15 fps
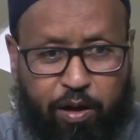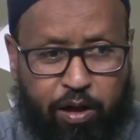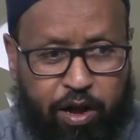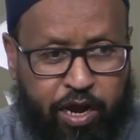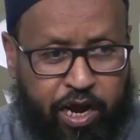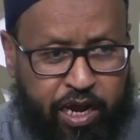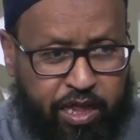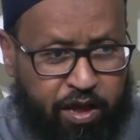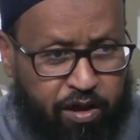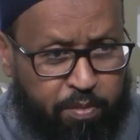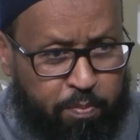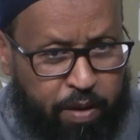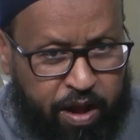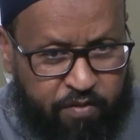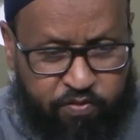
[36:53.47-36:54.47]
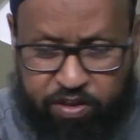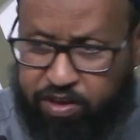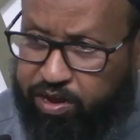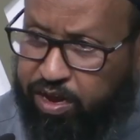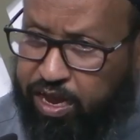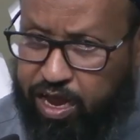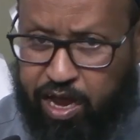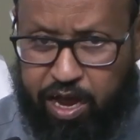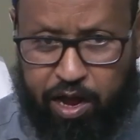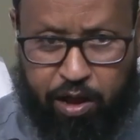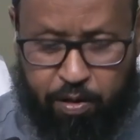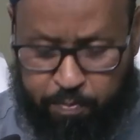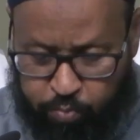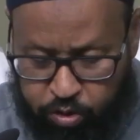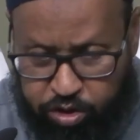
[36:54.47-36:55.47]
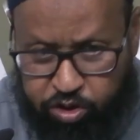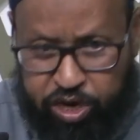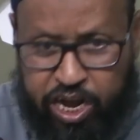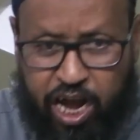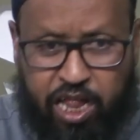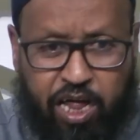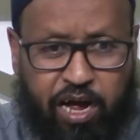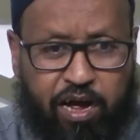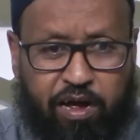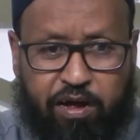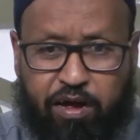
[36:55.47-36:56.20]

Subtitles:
Get the benefit. Put it together